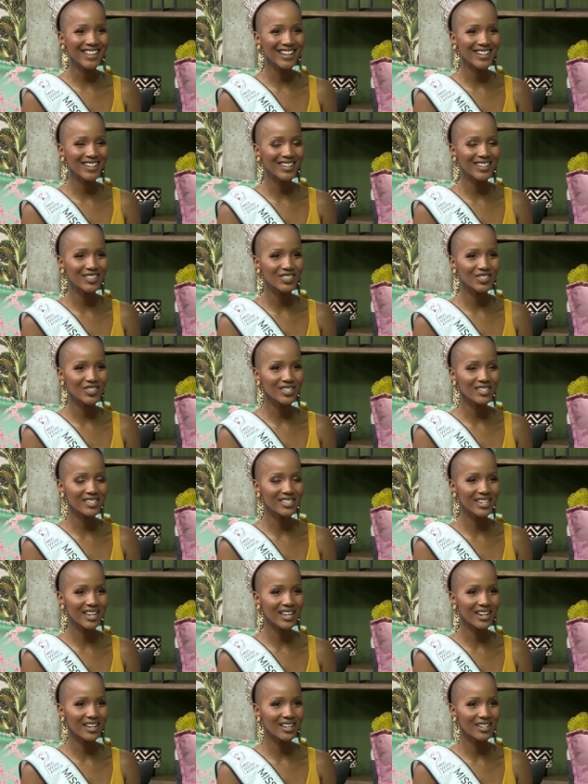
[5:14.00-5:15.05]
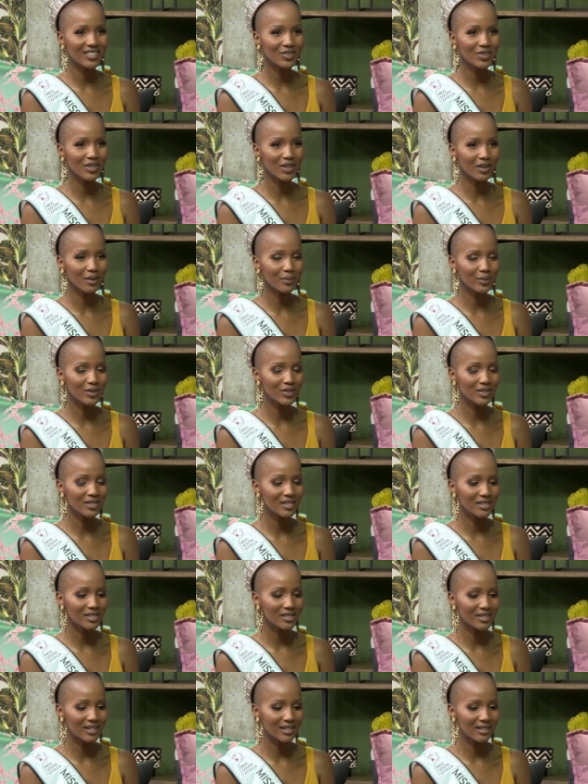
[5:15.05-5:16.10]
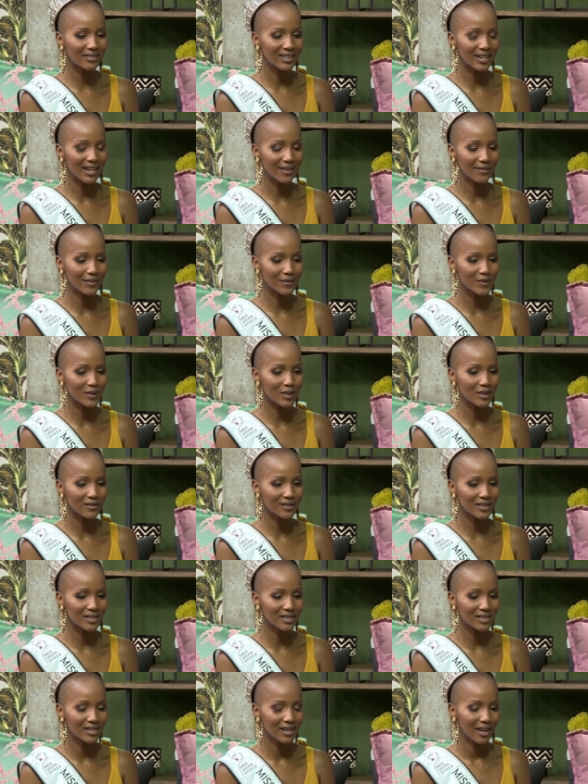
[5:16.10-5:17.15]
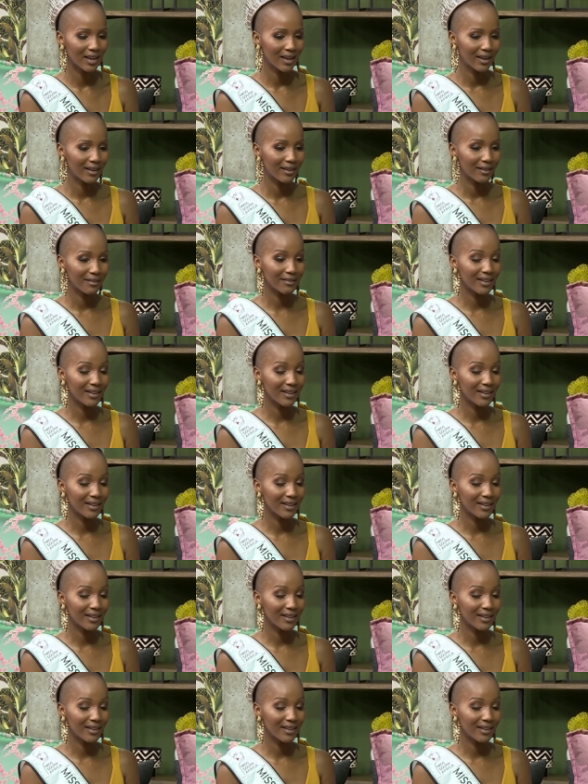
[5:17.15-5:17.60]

I think just getting an opportunity to live a life of service.